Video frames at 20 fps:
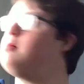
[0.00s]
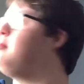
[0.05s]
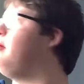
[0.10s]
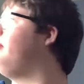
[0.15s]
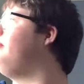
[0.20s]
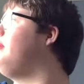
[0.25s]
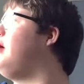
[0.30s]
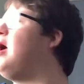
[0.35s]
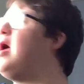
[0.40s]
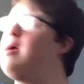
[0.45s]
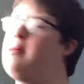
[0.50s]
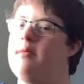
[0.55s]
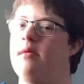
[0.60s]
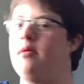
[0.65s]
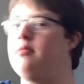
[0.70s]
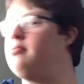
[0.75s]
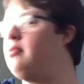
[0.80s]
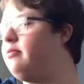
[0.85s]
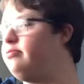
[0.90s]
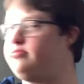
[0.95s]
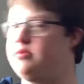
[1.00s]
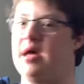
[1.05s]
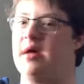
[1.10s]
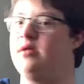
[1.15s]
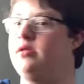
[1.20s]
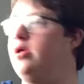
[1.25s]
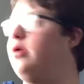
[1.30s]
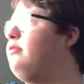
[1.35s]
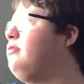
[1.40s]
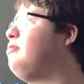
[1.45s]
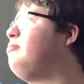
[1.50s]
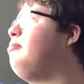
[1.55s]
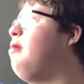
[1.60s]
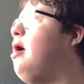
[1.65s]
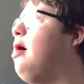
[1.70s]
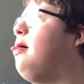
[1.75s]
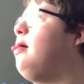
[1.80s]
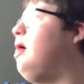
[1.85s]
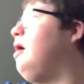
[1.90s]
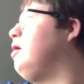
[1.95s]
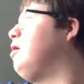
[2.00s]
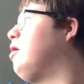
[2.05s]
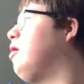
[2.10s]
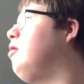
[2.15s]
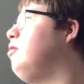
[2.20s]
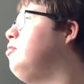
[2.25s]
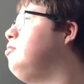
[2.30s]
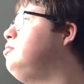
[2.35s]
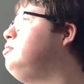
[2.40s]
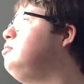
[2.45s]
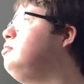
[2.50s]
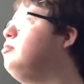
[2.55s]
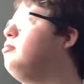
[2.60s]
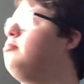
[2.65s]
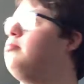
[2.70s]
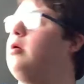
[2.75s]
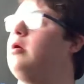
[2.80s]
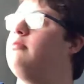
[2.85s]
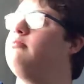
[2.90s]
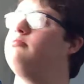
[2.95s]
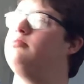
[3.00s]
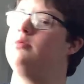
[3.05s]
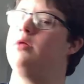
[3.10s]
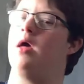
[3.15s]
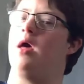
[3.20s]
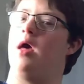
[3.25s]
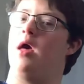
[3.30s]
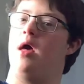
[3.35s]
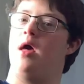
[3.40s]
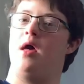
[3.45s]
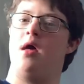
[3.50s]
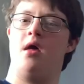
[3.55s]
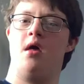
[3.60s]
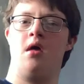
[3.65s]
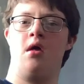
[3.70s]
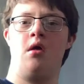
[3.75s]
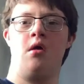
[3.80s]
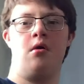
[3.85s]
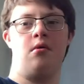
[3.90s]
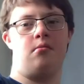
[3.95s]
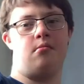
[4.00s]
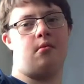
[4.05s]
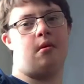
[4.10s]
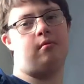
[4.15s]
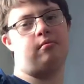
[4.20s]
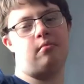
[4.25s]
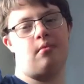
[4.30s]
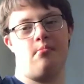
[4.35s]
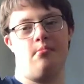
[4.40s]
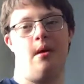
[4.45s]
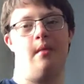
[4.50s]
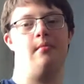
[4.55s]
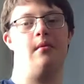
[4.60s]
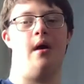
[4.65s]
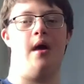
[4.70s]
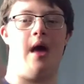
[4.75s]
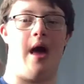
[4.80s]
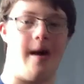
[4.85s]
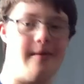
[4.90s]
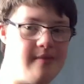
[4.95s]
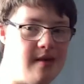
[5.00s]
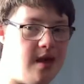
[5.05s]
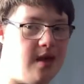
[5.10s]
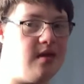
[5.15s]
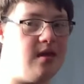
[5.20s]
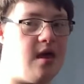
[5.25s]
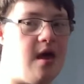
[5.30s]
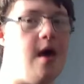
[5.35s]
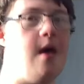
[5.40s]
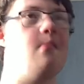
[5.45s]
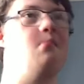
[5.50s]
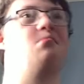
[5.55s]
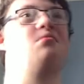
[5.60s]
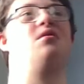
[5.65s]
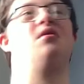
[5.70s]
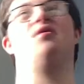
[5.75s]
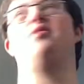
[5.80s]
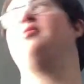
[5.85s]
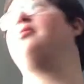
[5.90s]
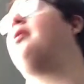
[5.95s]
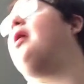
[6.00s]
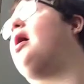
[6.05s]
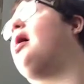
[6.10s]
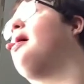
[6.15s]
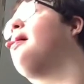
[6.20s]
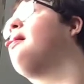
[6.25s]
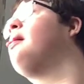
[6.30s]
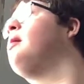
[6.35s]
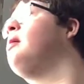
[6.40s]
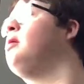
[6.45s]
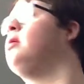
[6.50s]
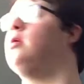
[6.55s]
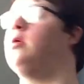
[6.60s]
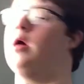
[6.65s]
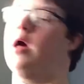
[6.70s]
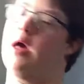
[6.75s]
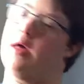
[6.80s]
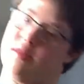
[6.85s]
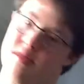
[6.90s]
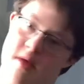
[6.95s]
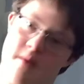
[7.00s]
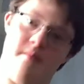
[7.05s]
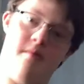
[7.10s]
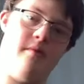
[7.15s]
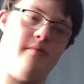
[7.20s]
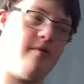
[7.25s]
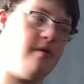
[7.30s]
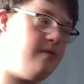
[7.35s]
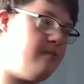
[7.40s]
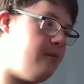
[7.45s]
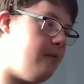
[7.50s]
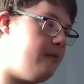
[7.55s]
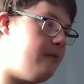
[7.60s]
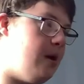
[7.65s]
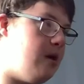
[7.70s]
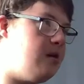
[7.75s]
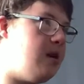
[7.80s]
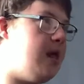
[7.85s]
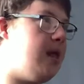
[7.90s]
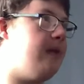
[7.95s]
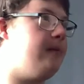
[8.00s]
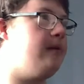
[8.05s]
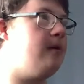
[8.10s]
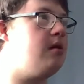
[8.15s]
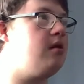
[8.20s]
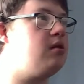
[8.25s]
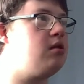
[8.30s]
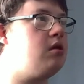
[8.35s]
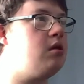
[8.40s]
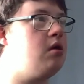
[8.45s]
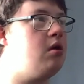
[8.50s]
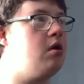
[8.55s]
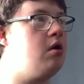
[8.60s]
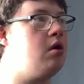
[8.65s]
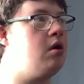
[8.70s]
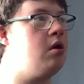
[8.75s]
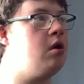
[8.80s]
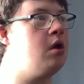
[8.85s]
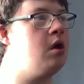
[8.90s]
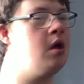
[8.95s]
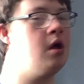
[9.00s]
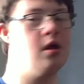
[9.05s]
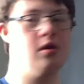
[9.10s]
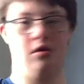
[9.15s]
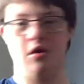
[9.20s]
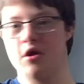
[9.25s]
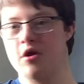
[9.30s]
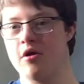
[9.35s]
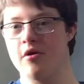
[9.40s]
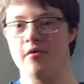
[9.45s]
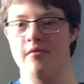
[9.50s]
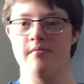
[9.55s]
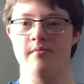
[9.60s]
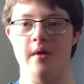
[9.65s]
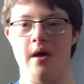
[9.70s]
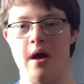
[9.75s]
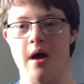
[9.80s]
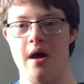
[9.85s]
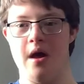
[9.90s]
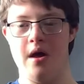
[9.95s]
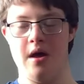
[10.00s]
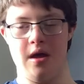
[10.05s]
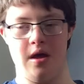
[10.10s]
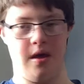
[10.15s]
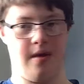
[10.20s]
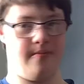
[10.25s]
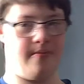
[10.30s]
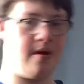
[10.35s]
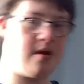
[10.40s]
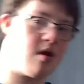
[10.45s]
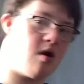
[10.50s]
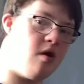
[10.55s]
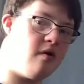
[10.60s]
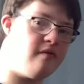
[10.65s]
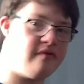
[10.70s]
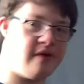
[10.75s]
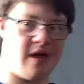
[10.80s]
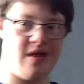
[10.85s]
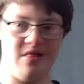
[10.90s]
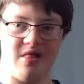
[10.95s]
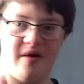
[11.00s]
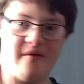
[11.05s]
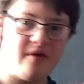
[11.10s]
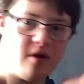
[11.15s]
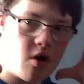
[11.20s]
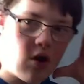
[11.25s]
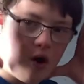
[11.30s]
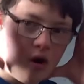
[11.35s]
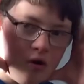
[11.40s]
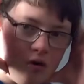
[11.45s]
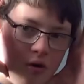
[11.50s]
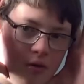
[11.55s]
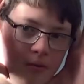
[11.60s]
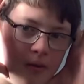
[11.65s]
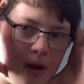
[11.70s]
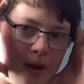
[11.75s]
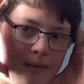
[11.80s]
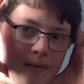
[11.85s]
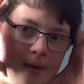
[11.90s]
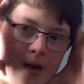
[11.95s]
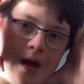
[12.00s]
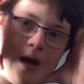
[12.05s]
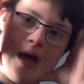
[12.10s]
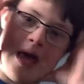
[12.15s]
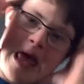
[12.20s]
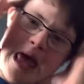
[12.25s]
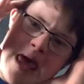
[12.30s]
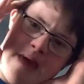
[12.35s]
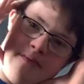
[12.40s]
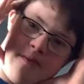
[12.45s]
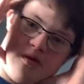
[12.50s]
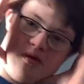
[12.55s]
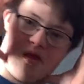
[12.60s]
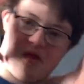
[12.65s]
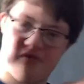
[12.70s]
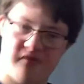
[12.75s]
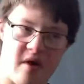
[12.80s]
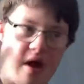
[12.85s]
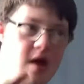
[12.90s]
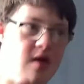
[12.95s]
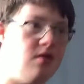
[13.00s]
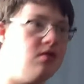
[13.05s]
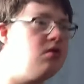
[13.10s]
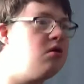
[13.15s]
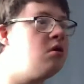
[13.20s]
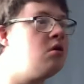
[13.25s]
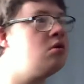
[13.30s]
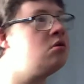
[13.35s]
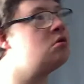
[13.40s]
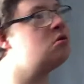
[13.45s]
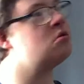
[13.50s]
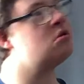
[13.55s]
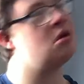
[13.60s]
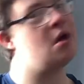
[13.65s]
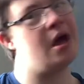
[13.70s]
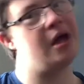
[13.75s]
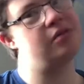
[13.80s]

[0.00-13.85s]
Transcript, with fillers: If everything was done in as well, I go run there. Run, run, I'm in the house as well. I do not really remember my neighbours. Took my back off and leave on around my aim It's fun. I